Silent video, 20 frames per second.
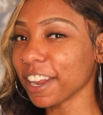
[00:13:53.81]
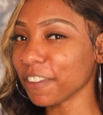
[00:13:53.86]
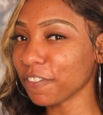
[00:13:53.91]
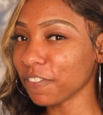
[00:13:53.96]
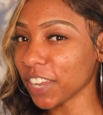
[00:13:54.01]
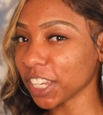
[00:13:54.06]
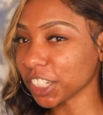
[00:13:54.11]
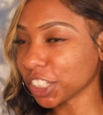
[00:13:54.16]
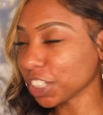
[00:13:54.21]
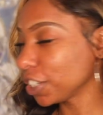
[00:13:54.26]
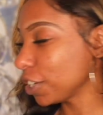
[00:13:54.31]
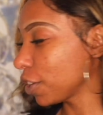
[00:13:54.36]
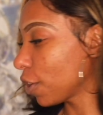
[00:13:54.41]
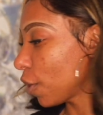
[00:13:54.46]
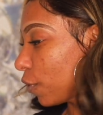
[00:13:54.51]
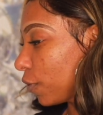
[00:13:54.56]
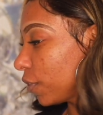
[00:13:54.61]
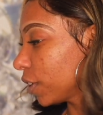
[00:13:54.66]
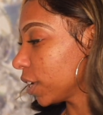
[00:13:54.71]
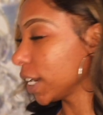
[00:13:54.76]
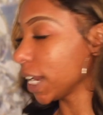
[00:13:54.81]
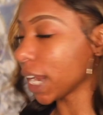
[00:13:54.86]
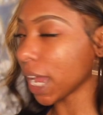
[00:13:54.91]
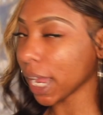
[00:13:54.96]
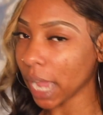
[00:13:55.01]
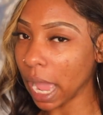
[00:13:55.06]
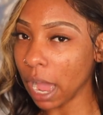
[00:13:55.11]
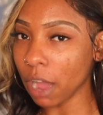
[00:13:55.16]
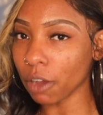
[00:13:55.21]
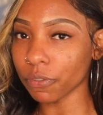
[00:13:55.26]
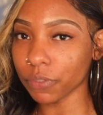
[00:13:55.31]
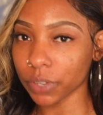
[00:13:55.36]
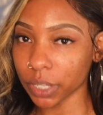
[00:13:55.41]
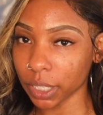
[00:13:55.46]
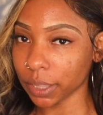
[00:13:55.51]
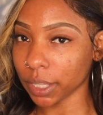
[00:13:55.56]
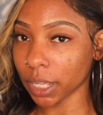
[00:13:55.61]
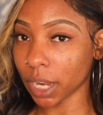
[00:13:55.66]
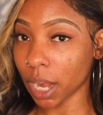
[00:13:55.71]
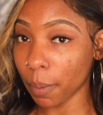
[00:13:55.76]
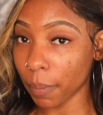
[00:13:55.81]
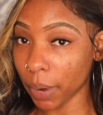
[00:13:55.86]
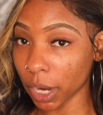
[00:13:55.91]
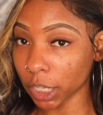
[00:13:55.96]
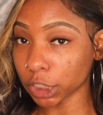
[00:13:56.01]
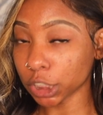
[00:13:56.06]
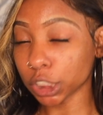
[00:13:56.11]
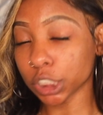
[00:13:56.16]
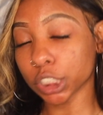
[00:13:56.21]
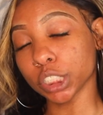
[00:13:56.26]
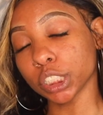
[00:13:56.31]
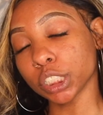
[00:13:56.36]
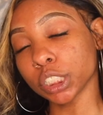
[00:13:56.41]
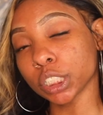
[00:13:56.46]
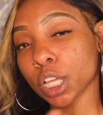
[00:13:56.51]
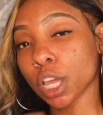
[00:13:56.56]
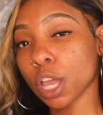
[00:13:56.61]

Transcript: Fashion Nova night outfit that I purchased.